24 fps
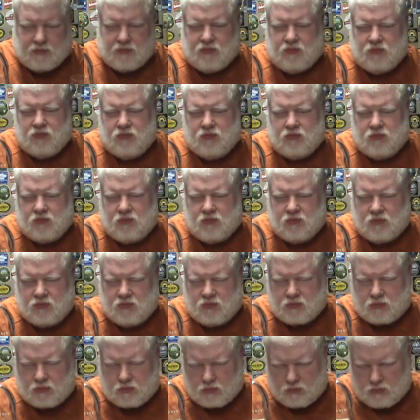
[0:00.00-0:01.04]

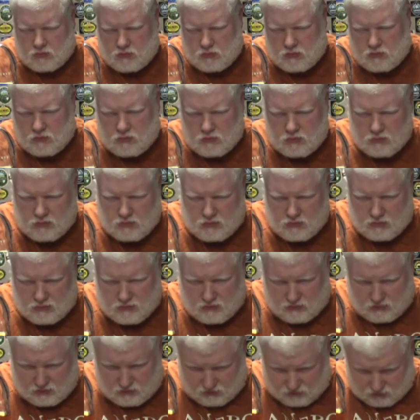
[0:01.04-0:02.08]

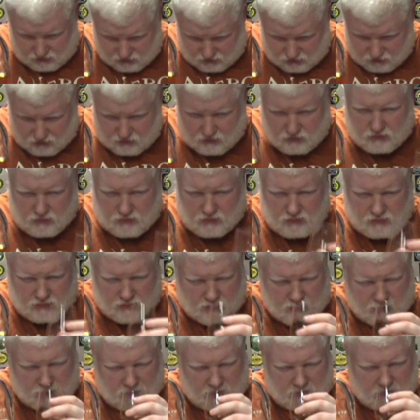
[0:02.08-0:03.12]

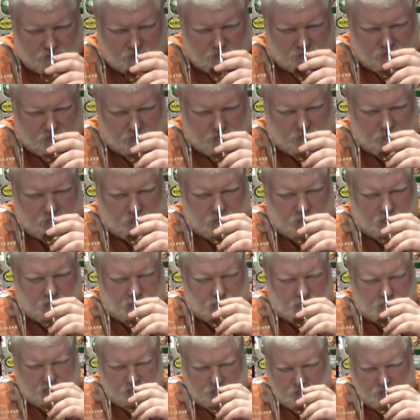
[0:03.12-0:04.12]
Nobody speaks.